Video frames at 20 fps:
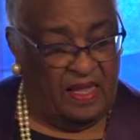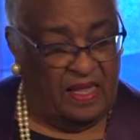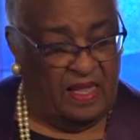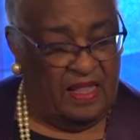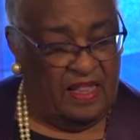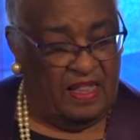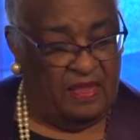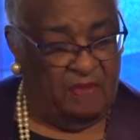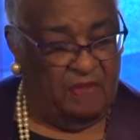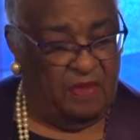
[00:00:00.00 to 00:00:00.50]

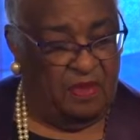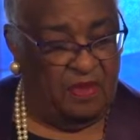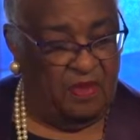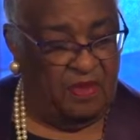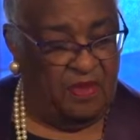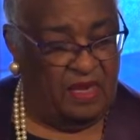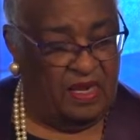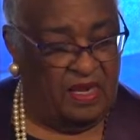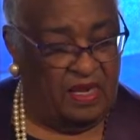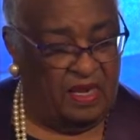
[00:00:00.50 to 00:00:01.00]
in the
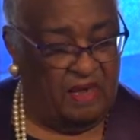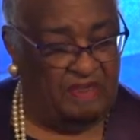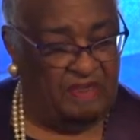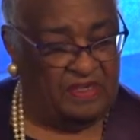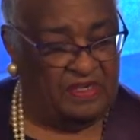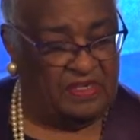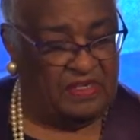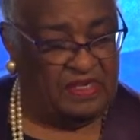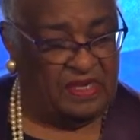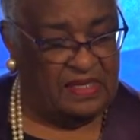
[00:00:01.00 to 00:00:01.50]
beauty of
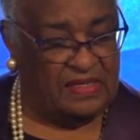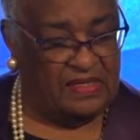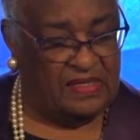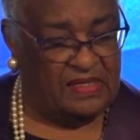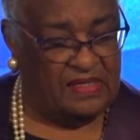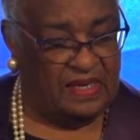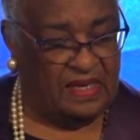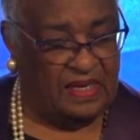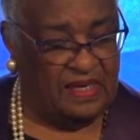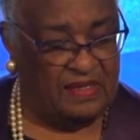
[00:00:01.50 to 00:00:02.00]
the
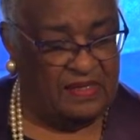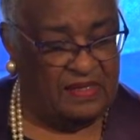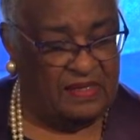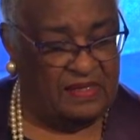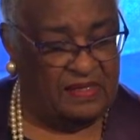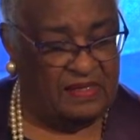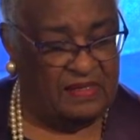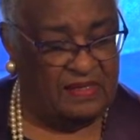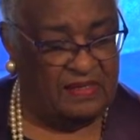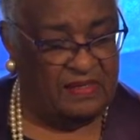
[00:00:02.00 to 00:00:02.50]
sunset.
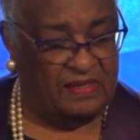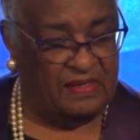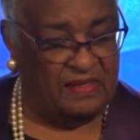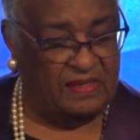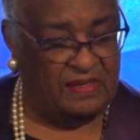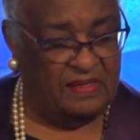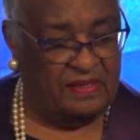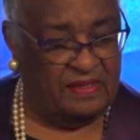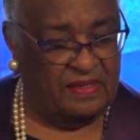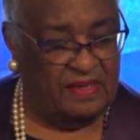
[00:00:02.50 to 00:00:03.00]

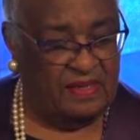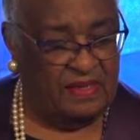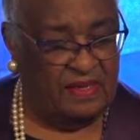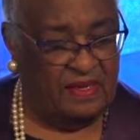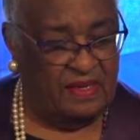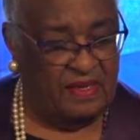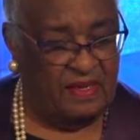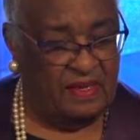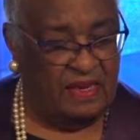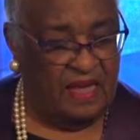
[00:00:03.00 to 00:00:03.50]

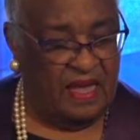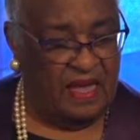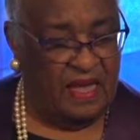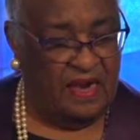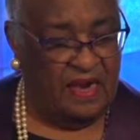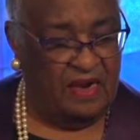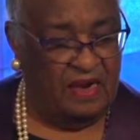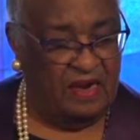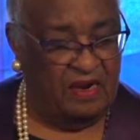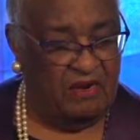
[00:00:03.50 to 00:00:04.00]
I
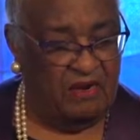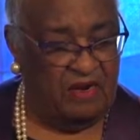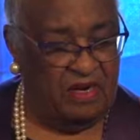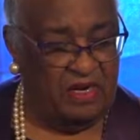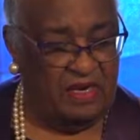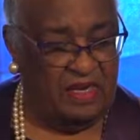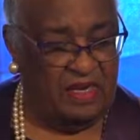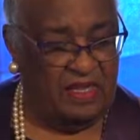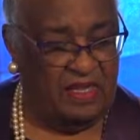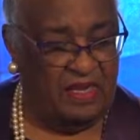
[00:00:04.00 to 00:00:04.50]
hear
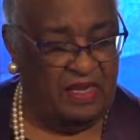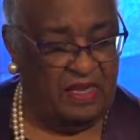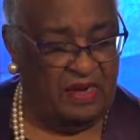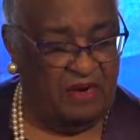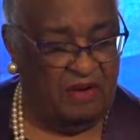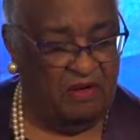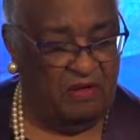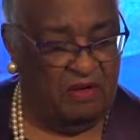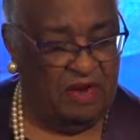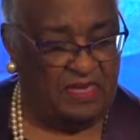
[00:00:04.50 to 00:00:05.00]
it in the
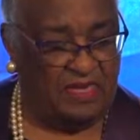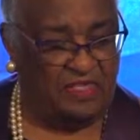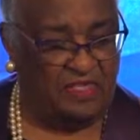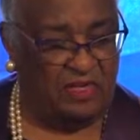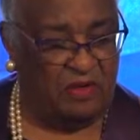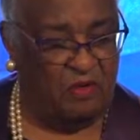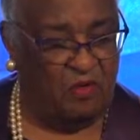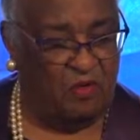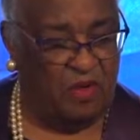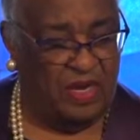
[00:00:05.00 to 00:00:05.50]

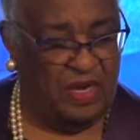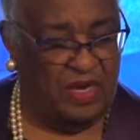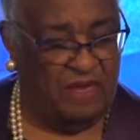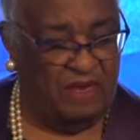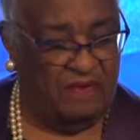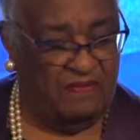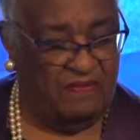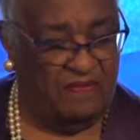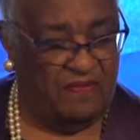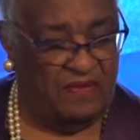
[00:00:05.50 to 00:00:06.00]
crashing
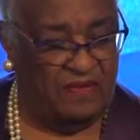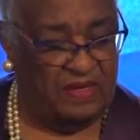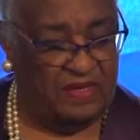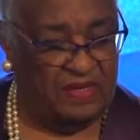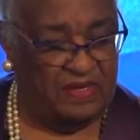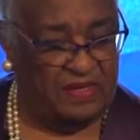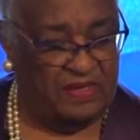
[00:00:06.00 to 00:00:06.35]
waves.